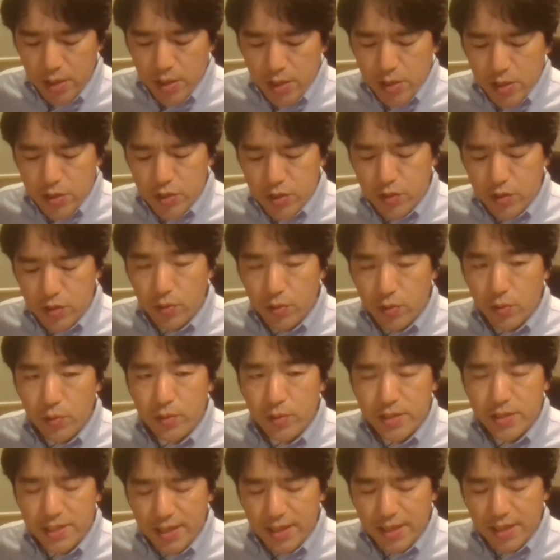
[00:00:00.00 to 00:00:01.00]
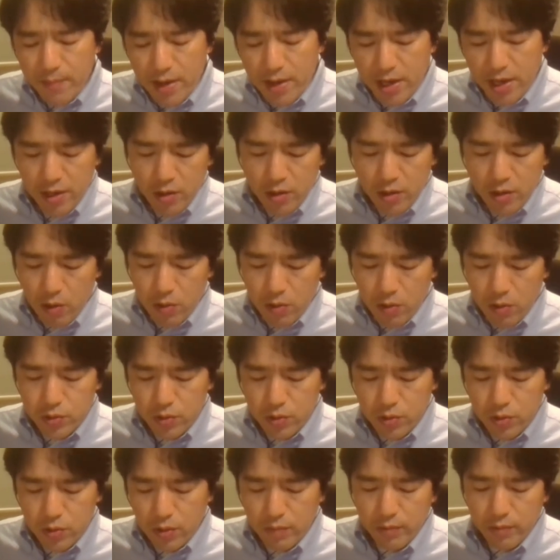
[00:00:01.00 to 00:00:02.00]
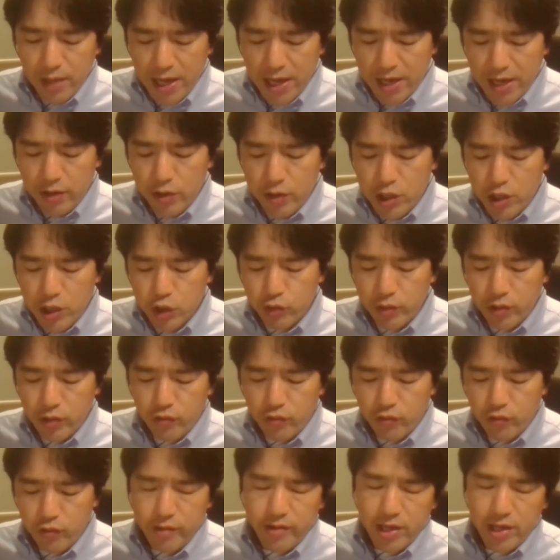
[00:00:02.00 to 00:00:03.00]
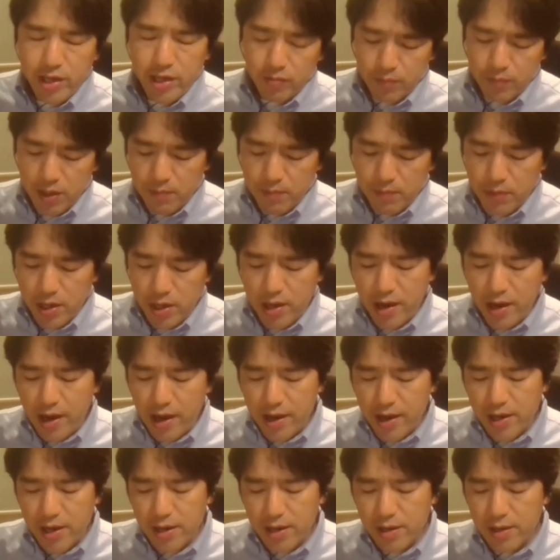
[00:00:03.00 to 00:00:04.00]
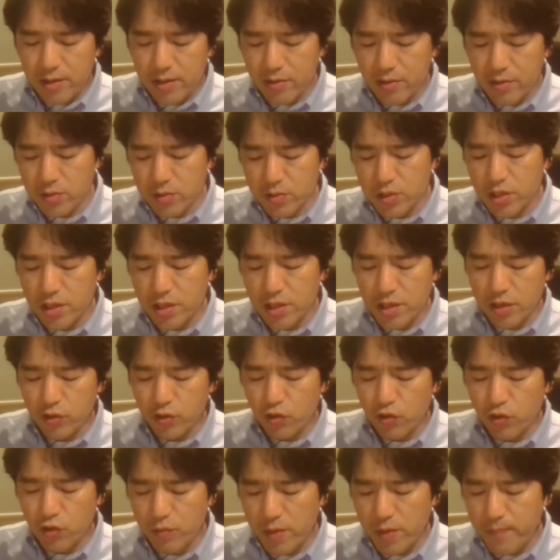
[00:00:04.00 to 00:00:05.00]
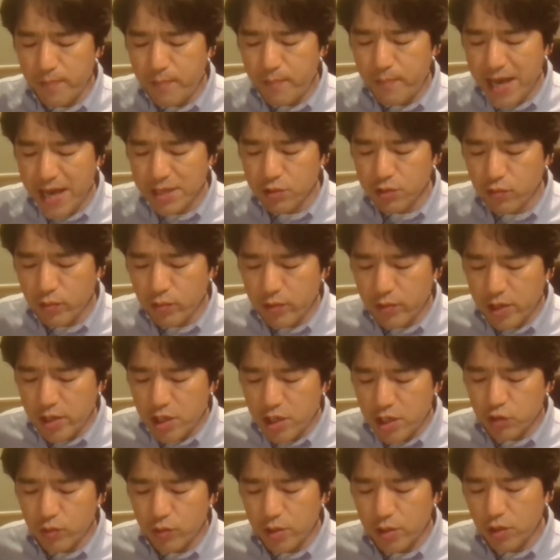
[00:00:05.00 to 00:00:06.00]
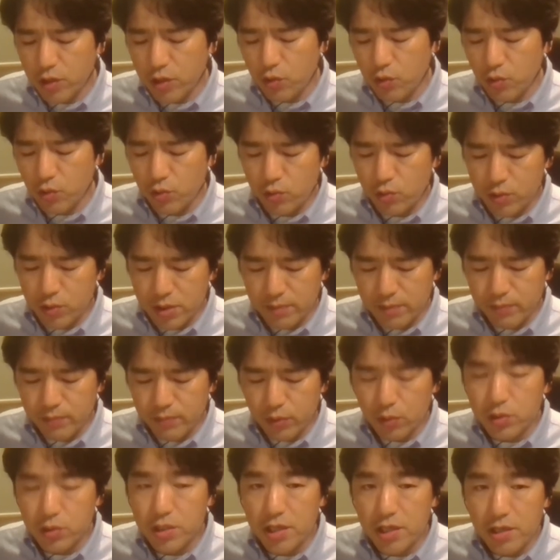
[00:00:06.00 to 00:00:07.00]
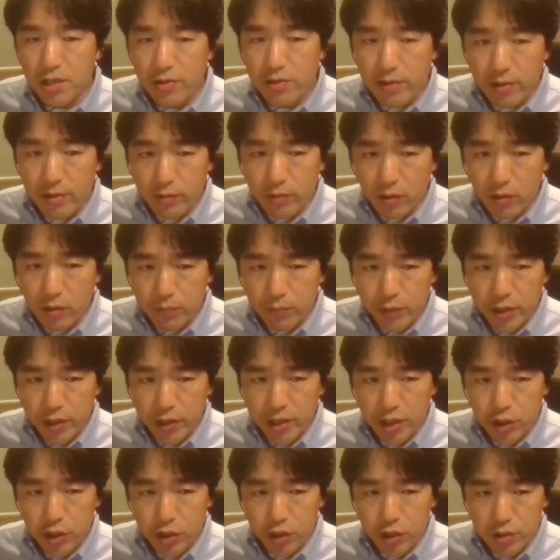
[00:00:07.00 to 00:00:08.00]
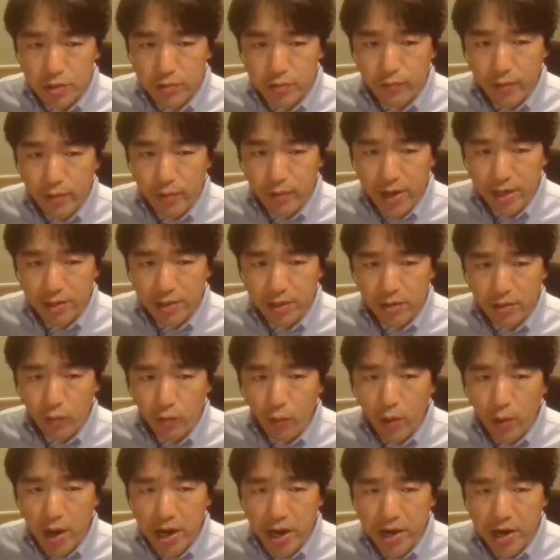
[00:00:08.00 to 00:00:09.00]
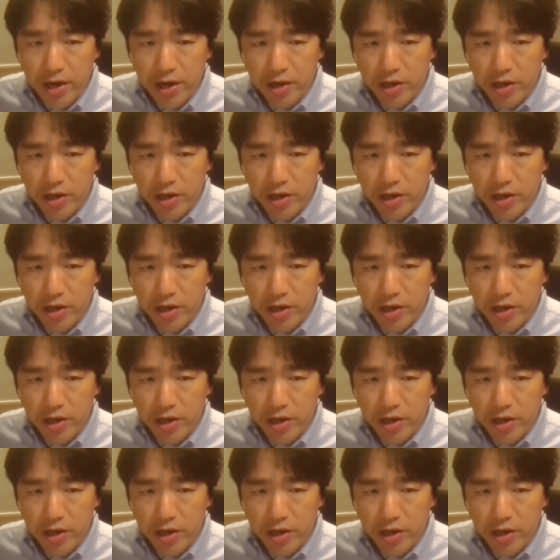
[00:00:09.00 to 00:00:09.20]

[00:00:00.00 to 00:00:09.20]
So the main cause of lung injury during the BPA considered to be vascular injury due to the procedural complications, like a wire